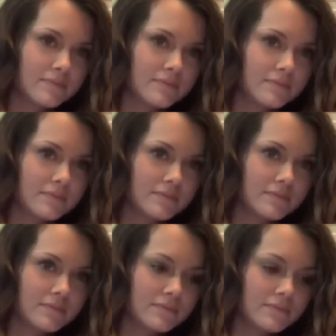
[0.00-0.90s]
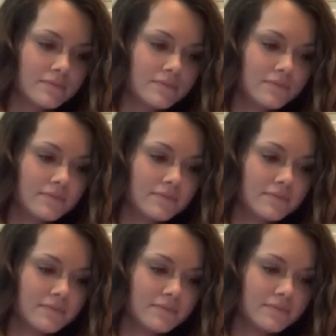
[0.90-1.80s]

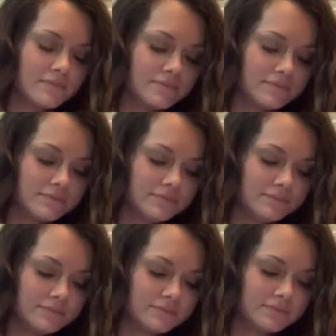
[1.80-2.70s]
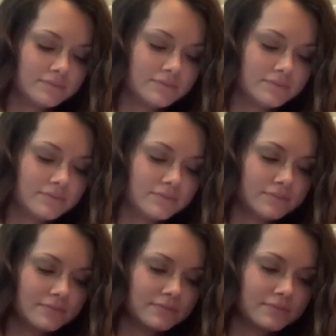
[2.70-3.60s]

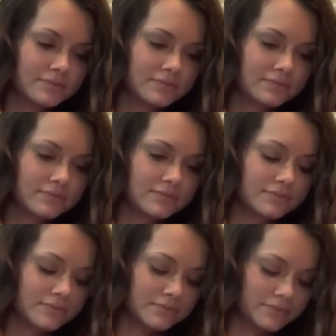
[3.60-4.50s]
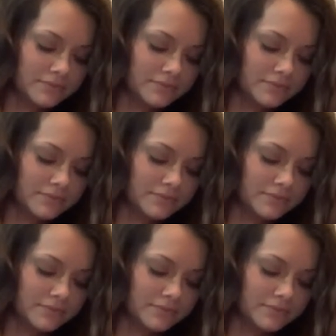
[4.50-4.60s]
(not speaking)